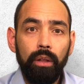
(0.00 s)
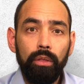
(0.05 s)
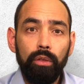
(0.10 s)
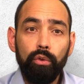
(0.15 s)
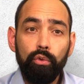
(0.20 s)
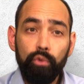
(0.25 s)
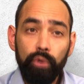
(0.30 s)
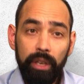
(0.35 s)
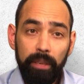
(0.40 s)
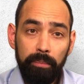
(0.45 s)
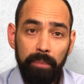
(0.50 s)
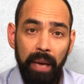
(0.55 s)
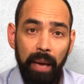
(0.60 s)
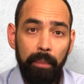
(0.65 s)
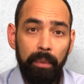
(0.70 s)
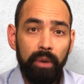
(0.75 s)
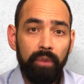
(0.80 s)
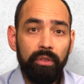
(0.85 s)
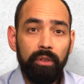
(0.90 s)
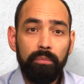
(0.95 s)
The
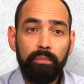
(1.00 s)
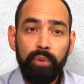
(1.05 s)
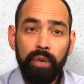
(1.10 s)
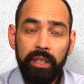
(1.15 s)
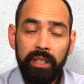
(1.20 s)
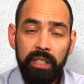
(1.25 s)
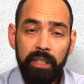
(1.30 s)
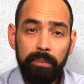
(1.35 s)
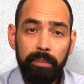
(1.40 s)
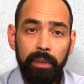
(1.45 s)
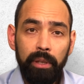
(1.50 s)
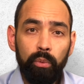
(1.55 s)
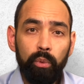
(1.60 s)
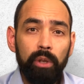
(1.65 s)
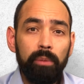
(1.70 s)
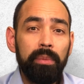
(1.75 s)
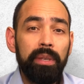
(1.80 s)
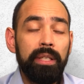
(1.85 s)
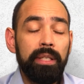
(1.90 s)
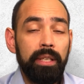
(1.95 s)
repayment of the principal will
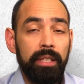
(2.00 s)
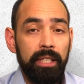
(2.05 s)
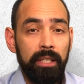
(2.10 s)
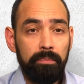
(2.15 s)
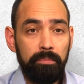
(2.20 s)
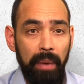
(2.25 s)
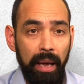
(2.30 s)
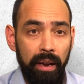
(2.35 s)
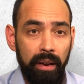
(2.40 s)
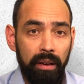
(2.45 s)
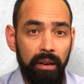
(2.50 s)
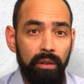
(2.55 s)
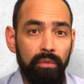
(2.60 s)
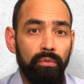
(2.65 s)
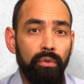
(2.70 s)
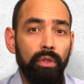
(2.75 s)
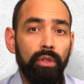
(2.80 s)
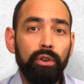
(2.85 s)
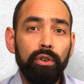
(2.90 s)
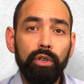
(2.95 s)
be suspended
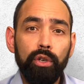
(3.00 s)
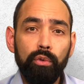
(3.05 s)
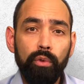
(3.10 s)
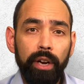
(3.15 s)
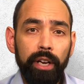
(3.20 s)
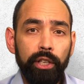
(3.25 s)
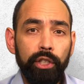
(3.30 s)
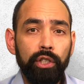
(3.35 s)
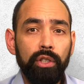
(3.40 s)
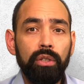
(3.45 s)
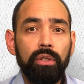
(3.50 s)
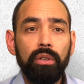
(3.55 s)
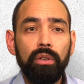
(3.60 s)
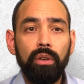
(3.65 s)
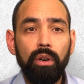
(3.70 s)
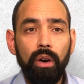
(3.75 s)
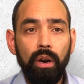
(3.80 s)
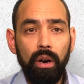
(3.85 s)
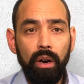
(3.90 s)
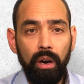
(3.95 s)
for the duration
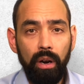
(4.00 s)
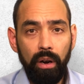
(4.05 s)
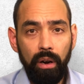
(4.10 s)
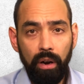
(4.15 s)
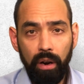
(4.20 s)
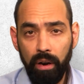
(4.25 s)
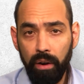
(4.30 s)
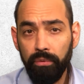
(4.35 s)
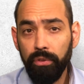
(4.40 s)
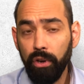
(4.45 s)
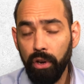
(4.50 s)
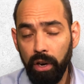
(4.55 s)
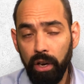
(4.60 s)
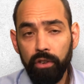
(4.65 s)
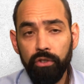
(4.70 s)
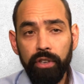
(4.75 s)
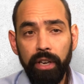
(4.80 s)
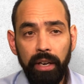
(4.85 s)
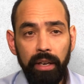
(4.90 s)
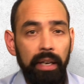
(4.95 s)
of the
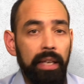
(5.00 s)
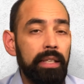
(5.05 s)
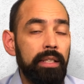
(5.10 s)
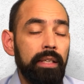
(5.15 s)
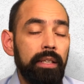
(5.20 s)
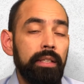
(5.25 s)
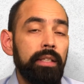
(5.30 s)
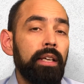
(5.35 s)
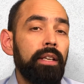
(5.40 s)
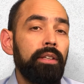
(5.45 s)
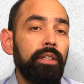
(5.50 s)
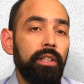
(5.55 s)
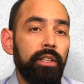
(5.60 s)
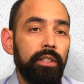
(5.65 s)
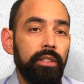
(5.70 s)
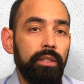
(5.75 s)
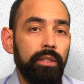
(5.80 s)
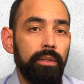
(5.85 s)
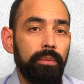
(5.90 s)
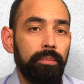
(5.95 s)
contract, let's say 10
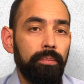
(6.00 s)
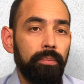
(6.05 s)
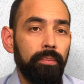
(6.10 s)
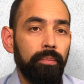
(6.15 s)
years.